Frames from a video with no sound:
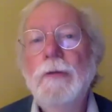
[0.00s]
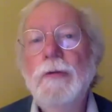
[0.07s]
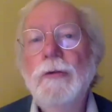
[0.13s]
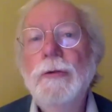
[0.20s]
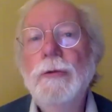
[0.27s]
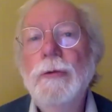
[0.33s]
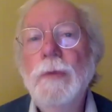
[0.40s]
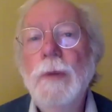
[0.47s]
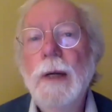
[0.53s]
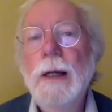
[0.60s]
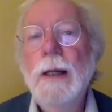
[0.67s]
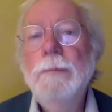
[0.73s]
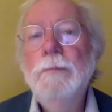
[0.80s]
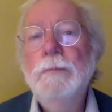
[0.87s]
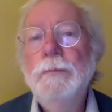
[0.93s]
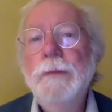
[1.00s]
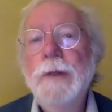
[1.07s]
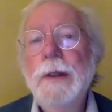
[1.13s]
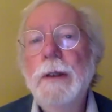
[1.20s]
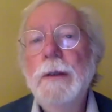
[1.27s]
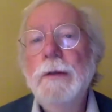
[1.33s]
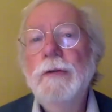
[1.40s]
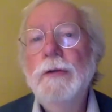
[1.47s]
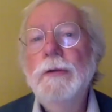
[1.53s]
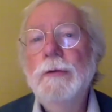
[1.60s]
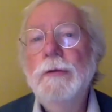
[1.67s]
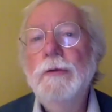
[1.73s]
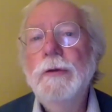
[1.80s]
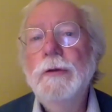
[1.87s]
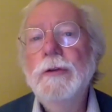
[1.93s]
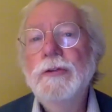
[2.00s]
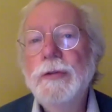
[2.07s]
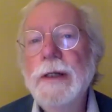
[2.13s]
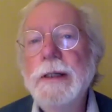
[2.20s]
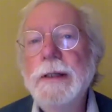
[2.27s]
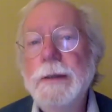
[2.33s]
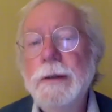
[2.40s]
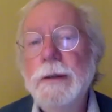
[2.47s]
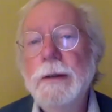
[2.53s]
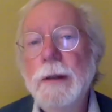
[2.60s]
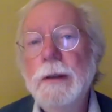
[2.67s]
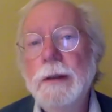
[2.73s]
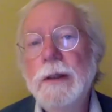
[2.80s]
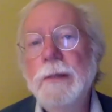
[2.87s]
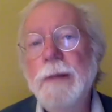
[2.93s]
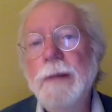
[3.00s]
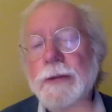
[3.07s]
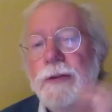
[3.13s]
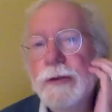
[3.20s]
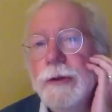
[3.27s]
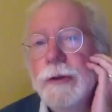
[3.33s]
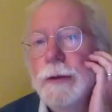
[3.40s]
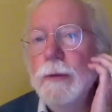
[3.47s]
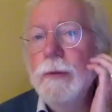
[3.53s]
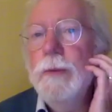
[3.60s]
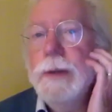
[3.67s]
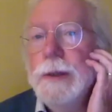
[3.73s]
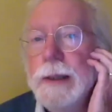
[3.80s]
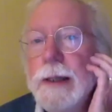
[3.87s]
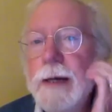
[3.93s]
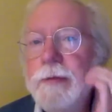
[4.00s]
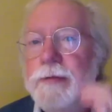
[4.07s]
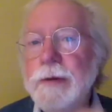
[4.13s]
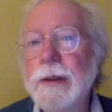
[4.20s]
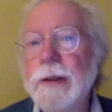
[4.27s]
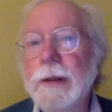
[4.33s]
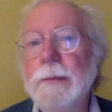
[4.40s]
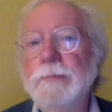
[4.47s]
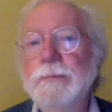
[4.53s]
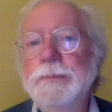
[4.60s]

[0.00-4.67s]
to the trade dimension within Africa.